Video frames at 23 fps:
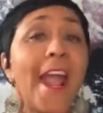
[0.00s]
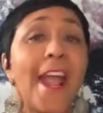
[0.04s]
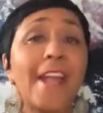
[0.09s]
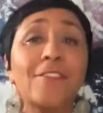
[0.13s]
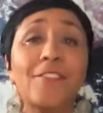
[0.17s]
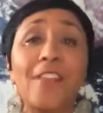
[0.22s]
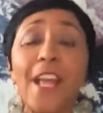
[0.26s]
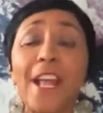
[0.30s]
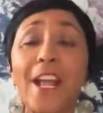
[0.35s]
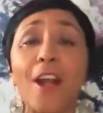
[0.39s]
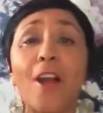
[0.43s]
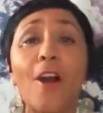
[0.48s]

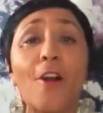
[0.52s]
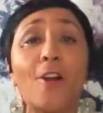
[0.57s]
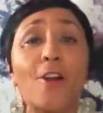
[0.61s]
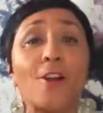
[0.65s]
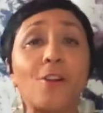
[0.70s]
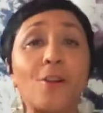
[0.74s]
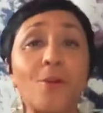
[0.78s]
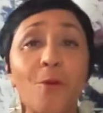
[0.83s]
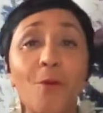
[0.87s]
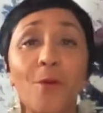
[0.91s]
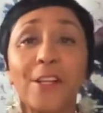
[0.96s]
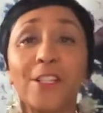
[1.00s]
and they are
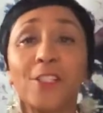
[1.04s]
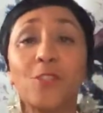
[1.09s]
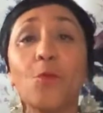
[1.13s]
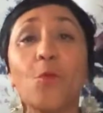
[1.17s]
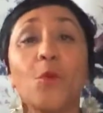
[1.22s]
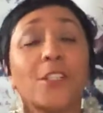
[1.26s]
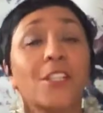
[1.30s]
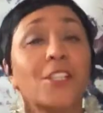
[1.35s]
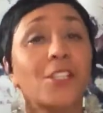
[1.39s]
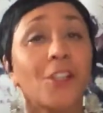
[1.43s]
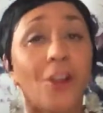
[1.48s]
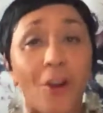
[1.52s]
going to
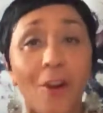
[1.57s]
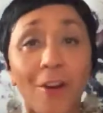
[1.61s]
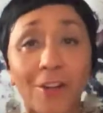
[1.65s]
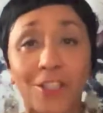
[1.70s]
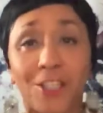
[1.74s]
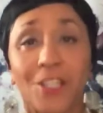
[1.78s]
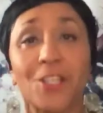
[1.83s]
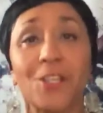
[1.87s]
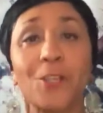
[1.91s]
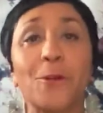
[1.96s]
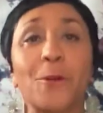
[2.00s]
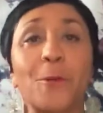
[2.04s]
want to talk
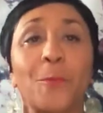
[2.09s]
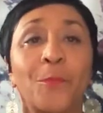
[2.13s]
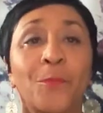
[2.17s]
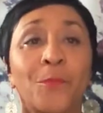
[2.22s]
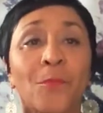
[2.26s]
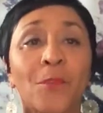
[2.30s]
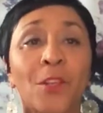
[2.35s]
to you.